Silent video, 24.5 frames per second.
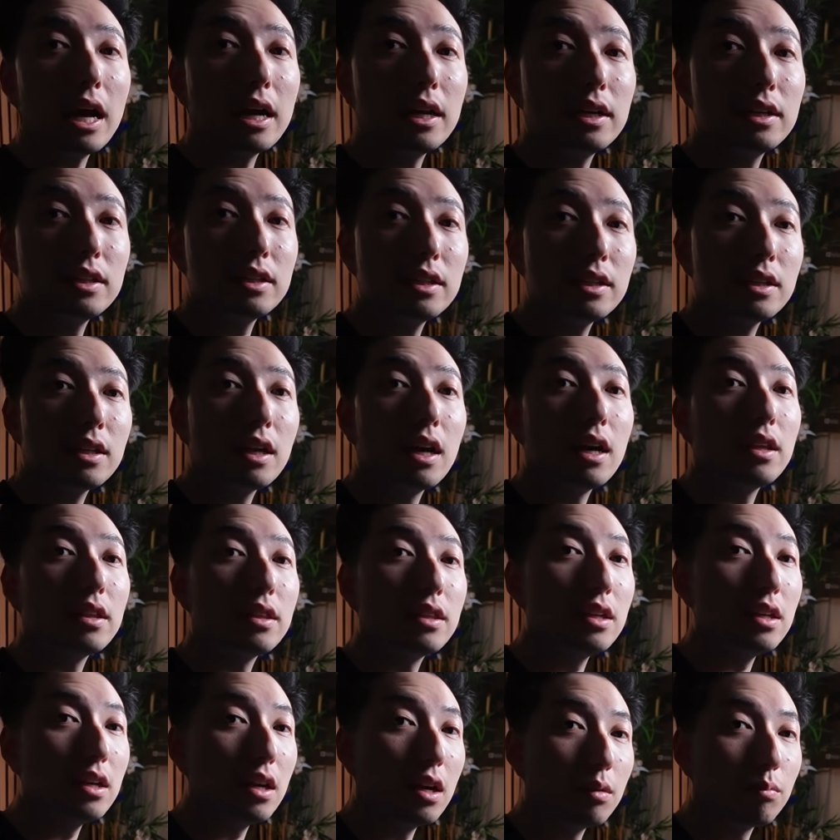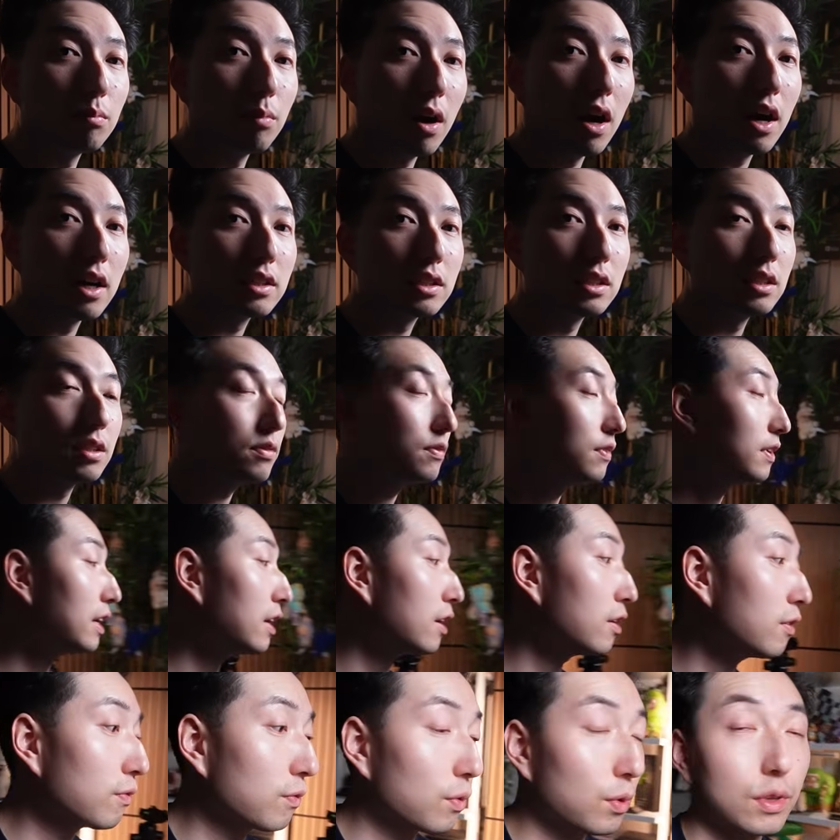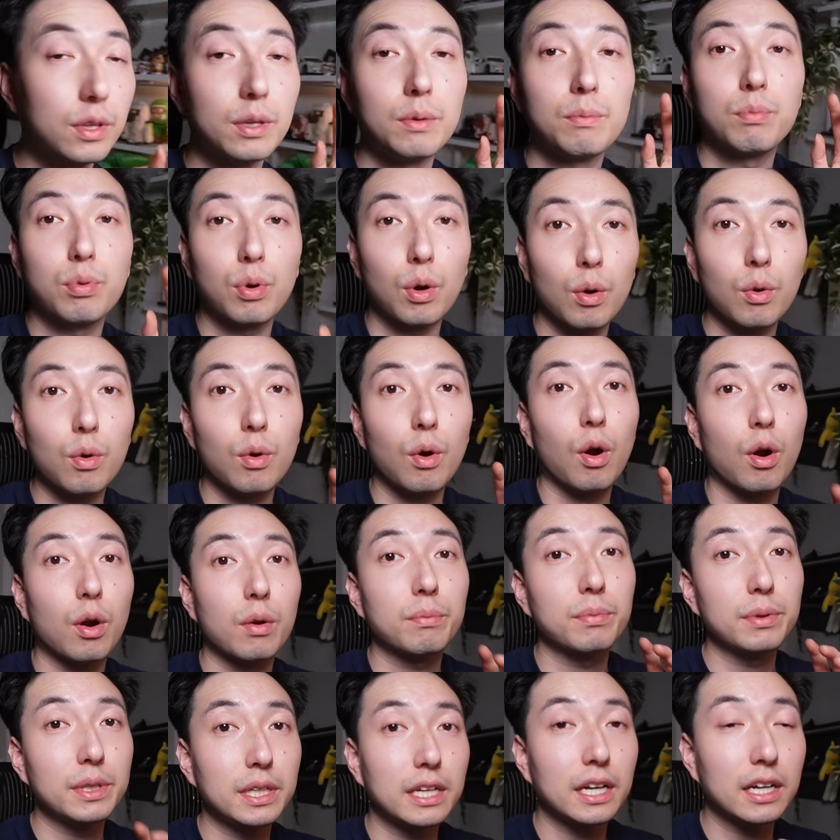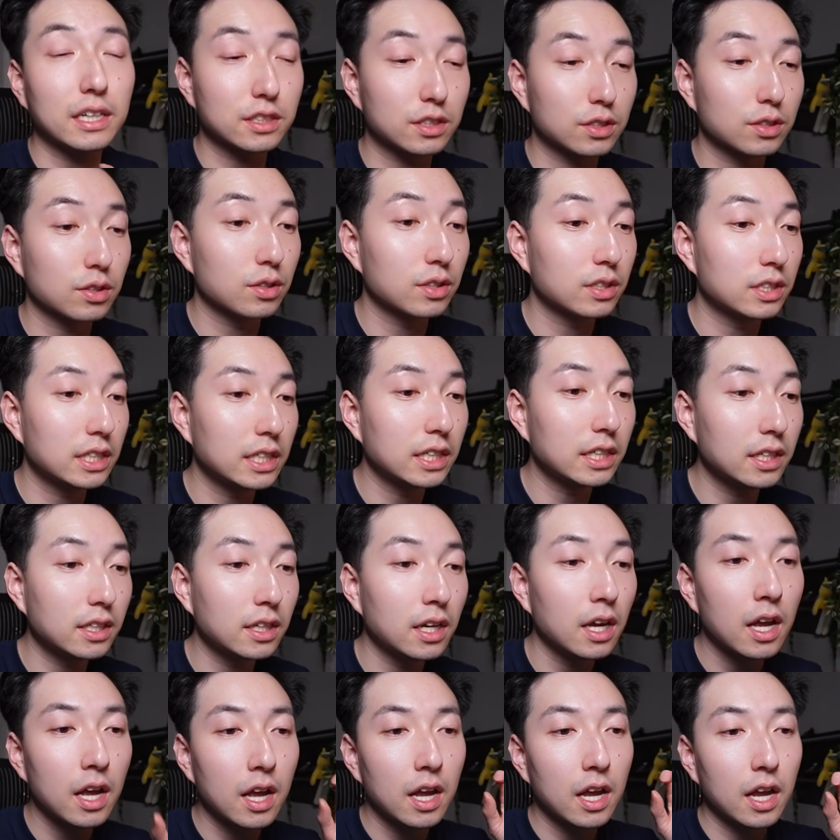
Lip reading: editing the unboxing video for the ProArt PX13,